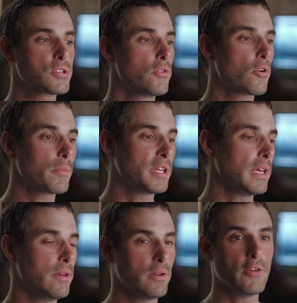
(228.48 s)
Well, so
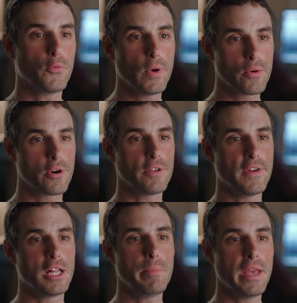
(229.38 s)
normally if we were
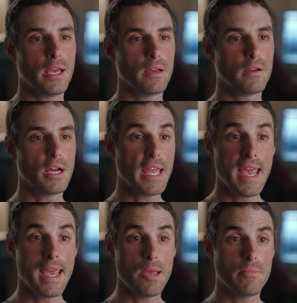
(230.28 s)
developing a
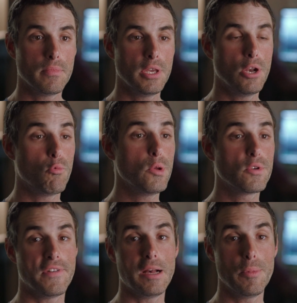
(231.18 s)
game, we
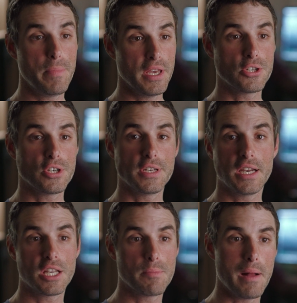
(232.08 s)
would develop the pitch and take it to the